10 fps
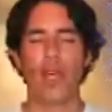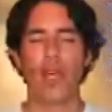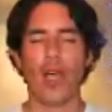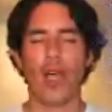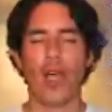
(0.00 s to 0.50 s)

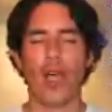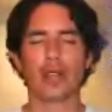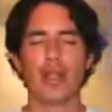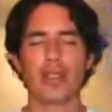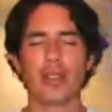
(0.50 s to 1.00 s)
I
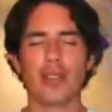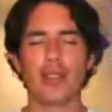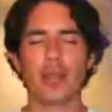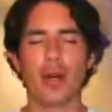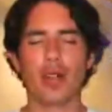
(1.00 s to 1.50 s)
recognize
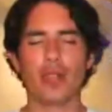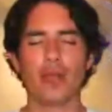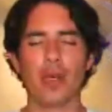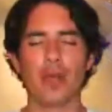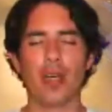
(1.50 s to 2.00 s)
this part
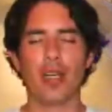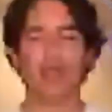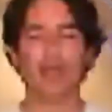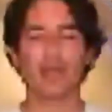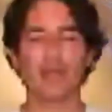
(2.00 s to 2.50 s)
of my body.